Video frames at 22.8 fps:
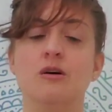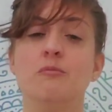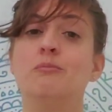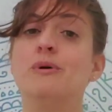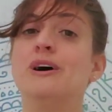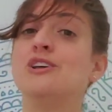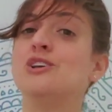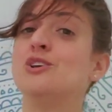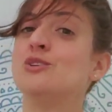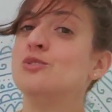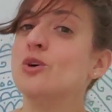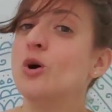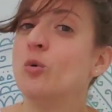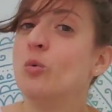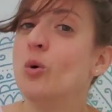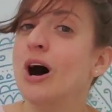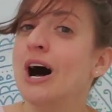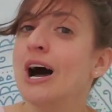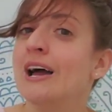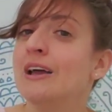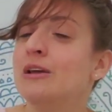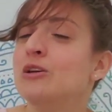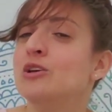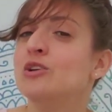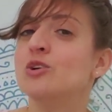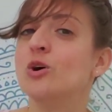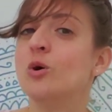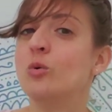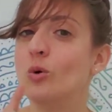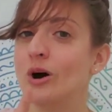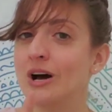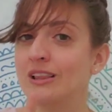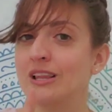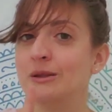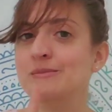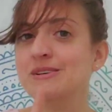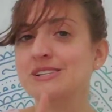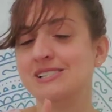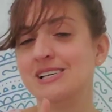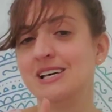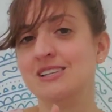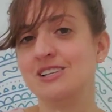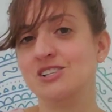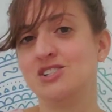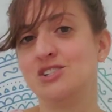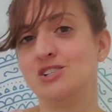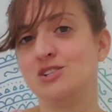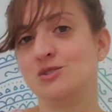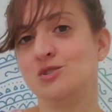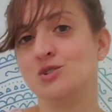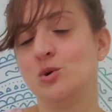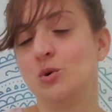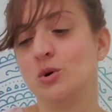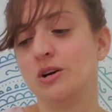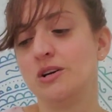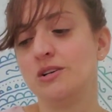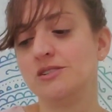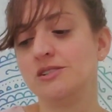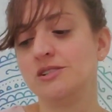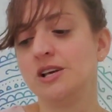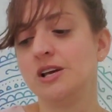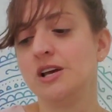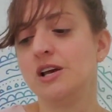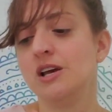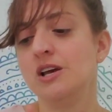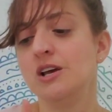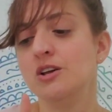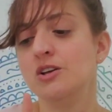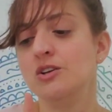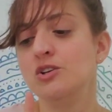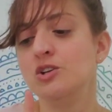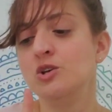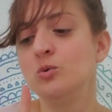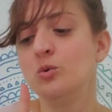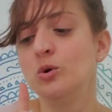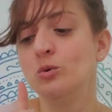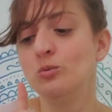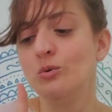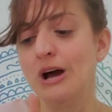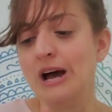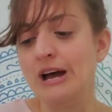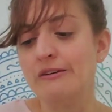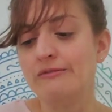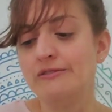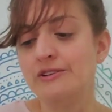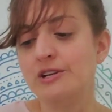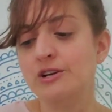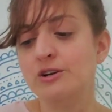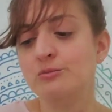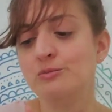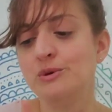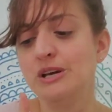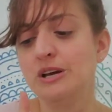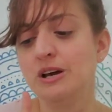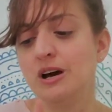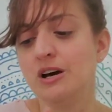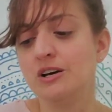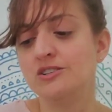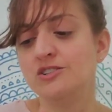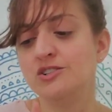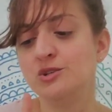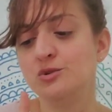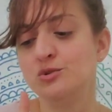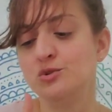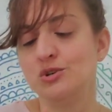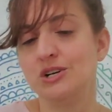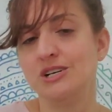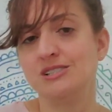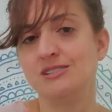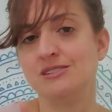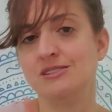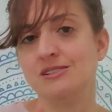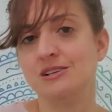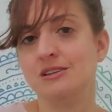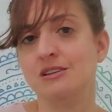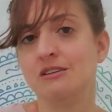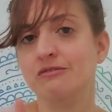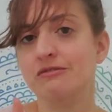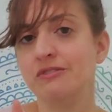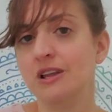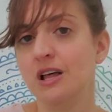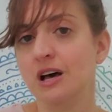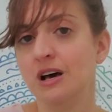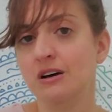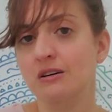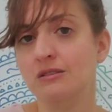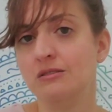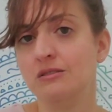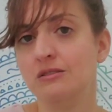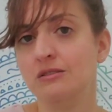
But you know what? You know what? Let me say this to you, Taurus. You arrived here because you trusted in the flow.